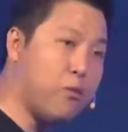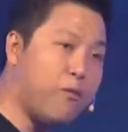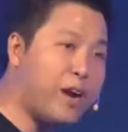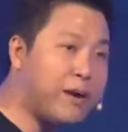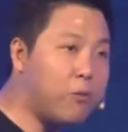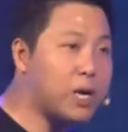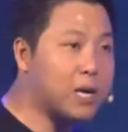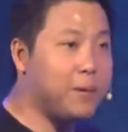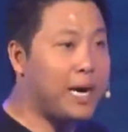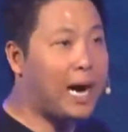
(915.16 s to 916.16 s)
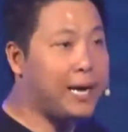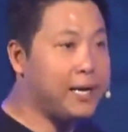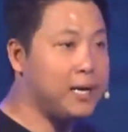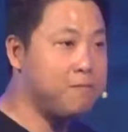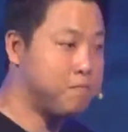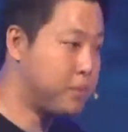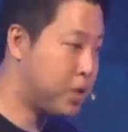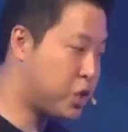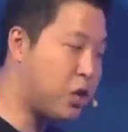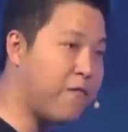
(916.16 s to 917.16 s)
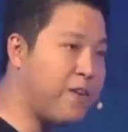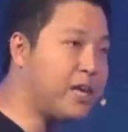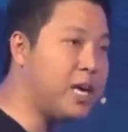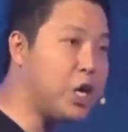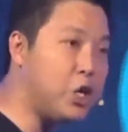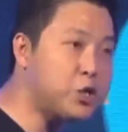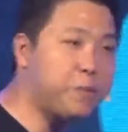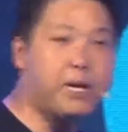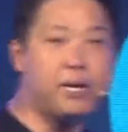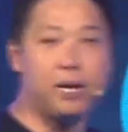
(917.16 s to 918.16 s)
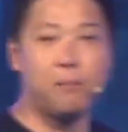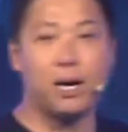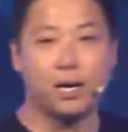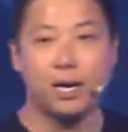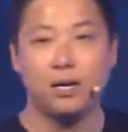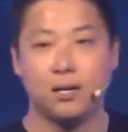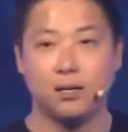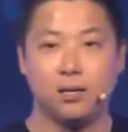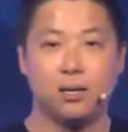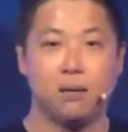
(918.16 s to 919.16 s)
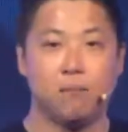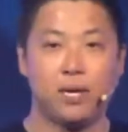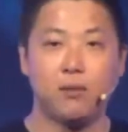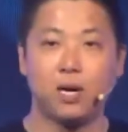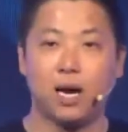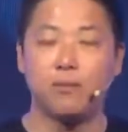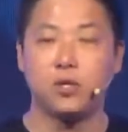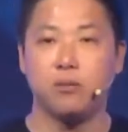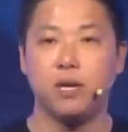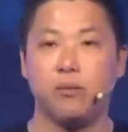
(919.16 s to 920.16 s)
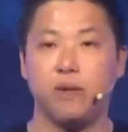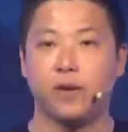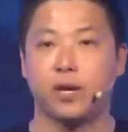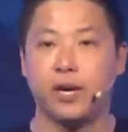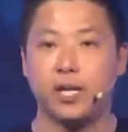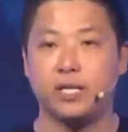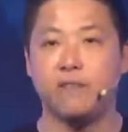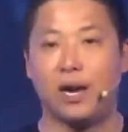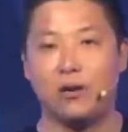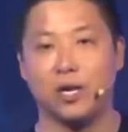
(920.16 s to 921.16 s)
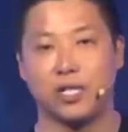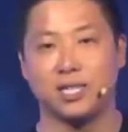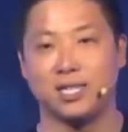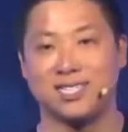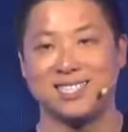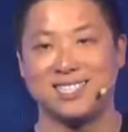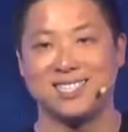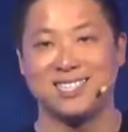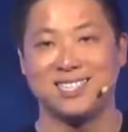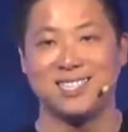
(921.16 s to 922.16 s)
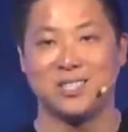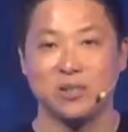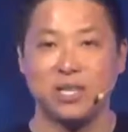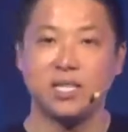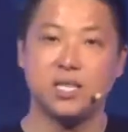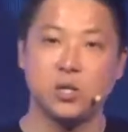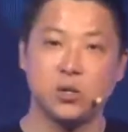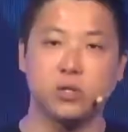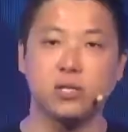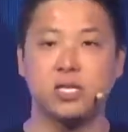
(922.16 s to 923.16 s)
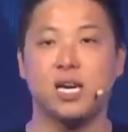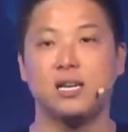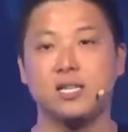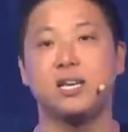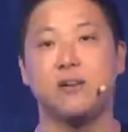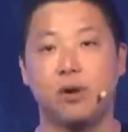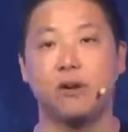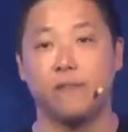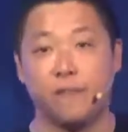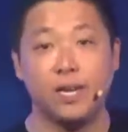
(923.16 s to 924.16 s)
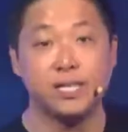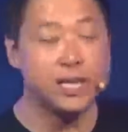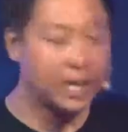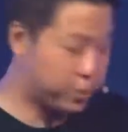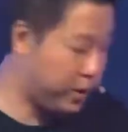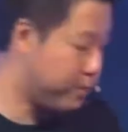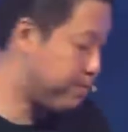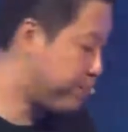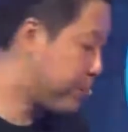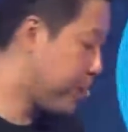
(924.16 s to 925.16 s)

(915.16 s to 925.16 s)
Very workable idea, solving a huge pain in the market, but they will come to me with a crazy valuation. So this is also the challenge that we are facing as well.